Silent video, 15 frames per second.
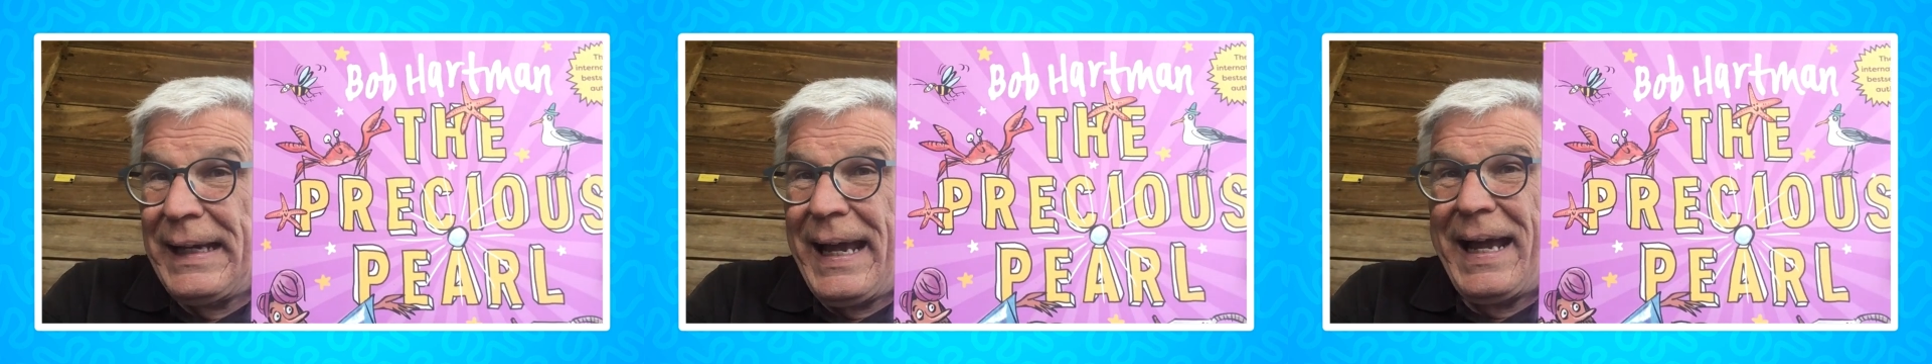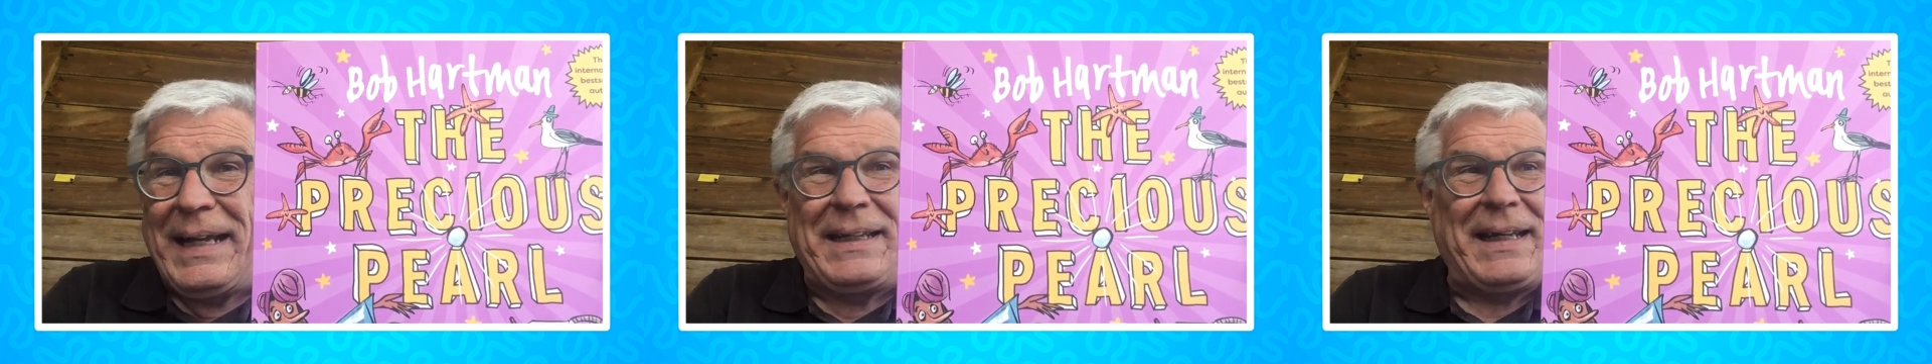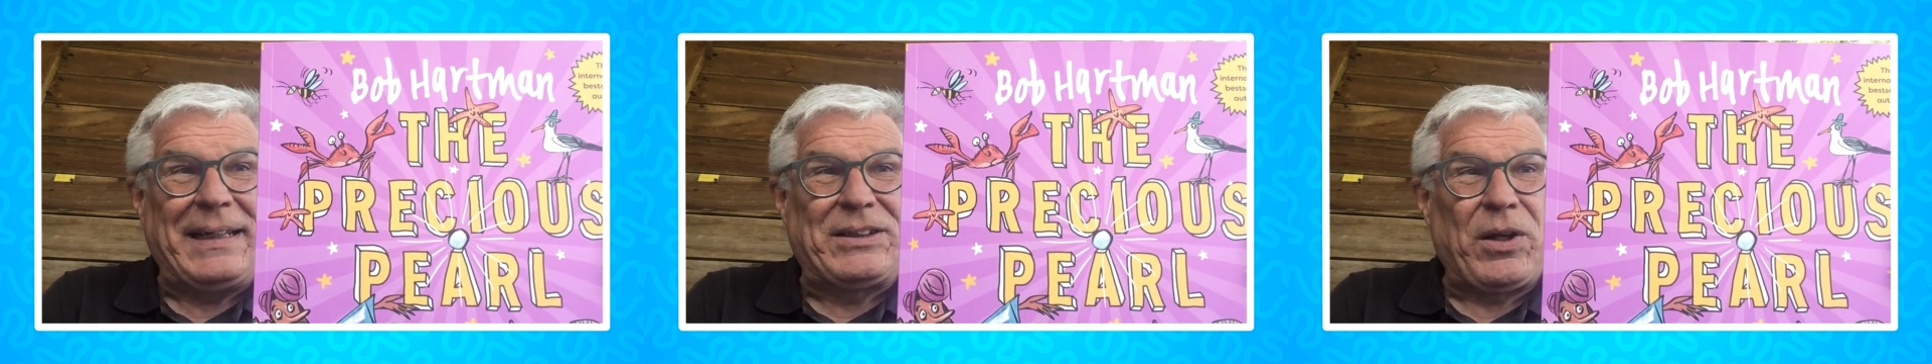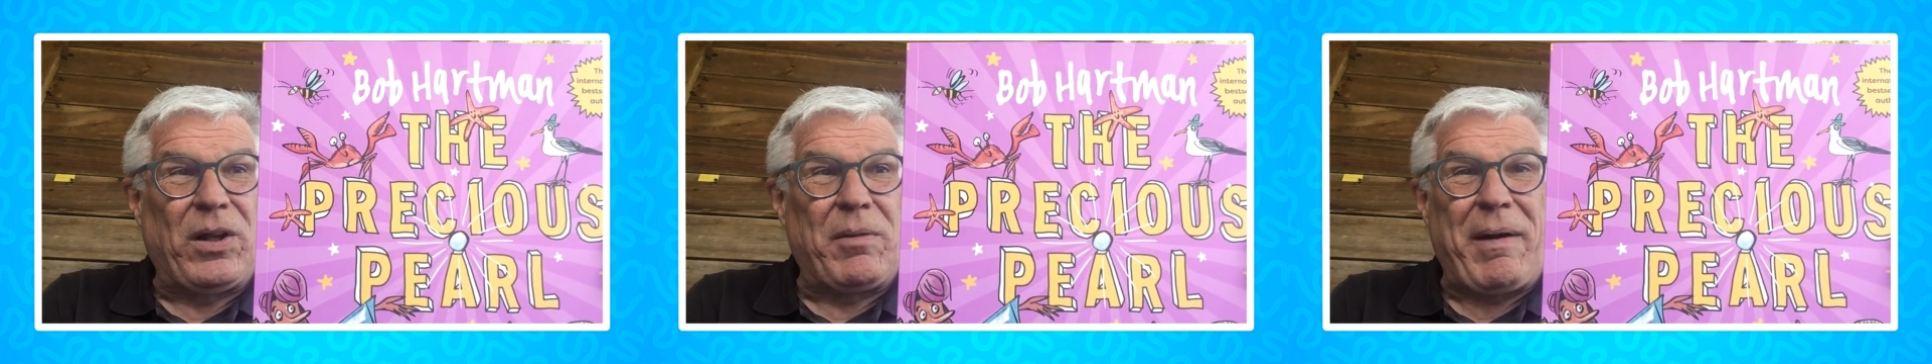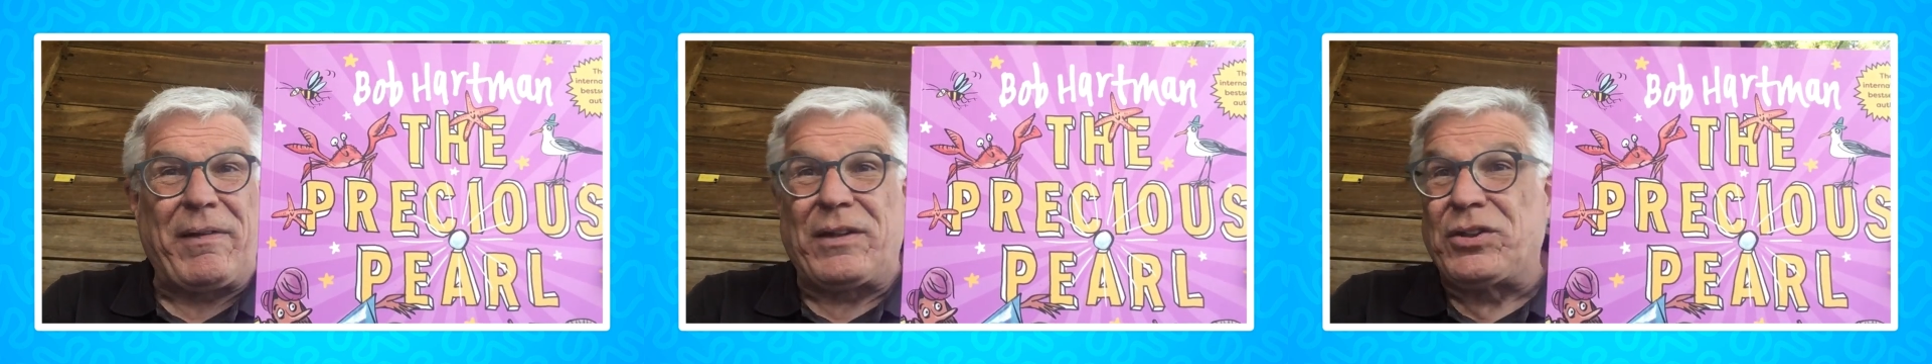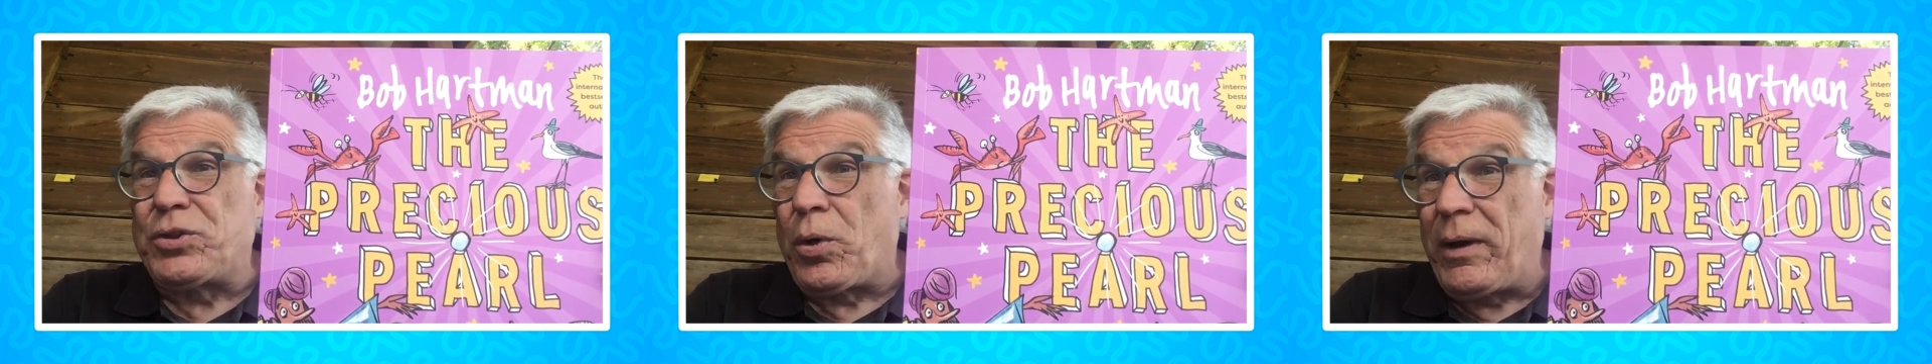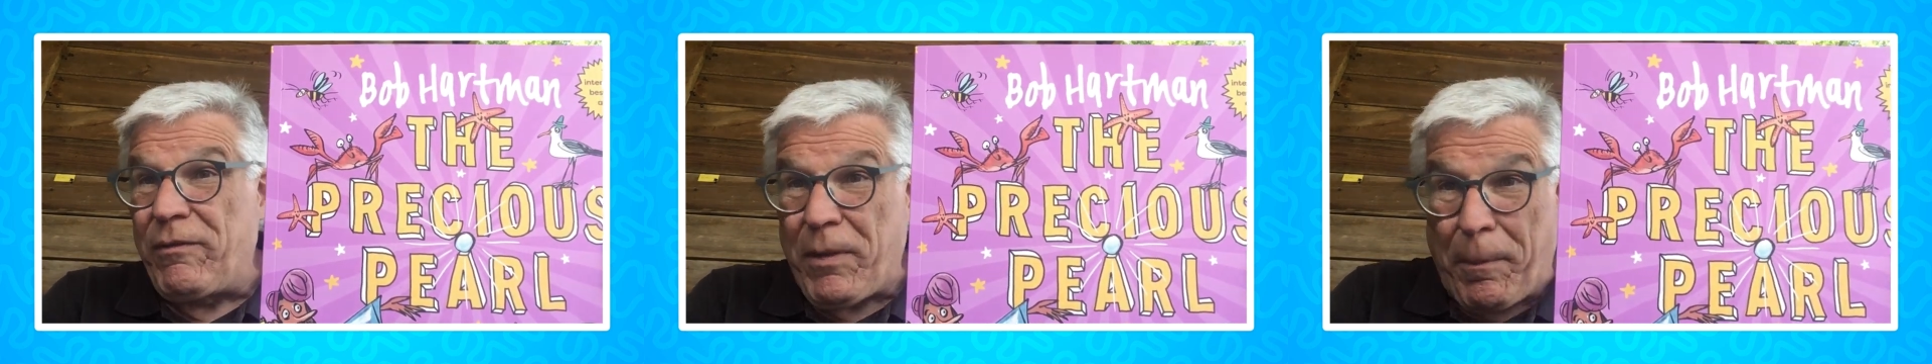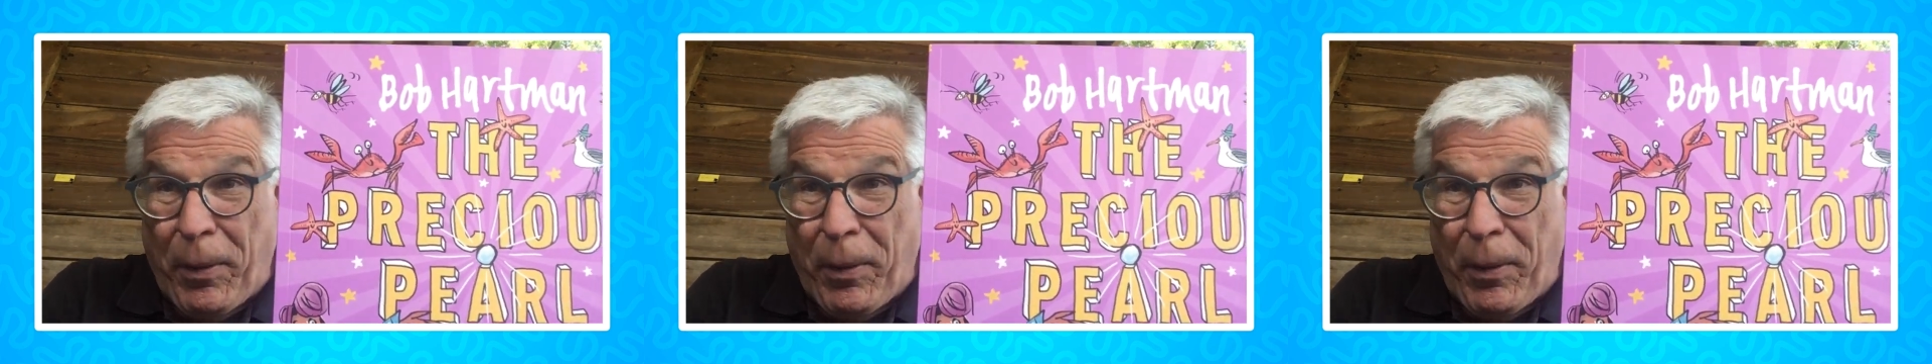and it's all about the story of the